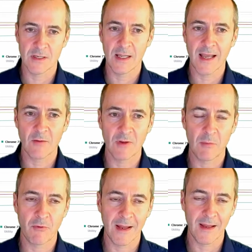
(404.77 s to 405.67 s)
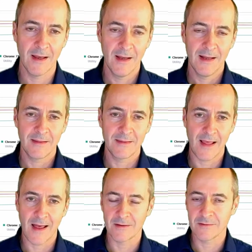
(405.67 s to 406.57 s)
So you can really break
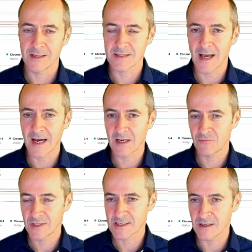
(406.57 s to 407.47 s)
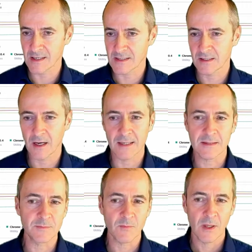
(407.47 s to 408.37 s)
down this data, really slice and
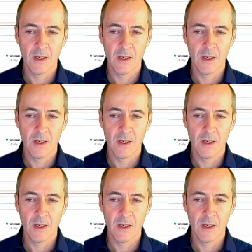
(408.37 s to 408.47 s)
dice it.